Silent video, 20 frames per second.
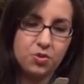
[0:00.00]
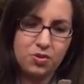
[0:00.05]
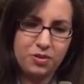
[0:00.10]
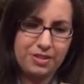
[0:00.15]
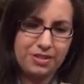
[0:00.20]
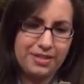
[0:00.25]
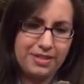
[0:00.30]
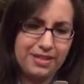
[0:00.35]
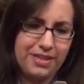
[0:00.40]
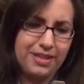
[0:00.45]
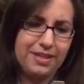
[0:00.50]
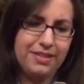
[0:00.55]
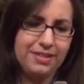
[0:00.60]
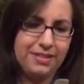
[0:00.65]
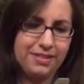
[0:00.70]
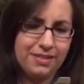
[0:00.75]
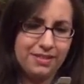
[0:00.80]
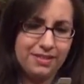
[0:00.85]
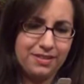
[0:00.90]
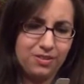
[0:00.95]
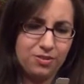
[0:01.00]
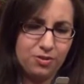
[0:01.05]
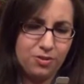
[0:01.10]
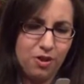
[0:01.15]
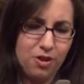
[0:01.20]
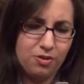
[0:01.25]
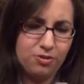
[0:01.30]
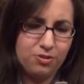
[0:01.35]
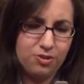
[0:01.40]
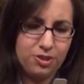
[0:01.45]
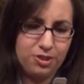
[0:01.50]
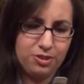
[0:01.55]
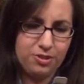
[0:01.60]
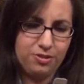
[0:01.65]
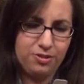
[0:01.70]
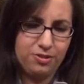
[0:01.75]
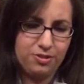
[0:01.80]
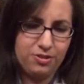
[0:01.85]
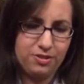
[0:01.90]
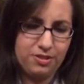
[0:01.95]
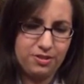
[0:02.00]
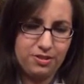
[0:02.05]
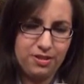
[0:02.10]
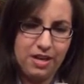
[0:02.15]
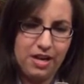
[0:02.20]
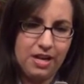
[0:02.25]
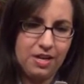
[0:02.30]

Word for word: Organic Laundry Detergent.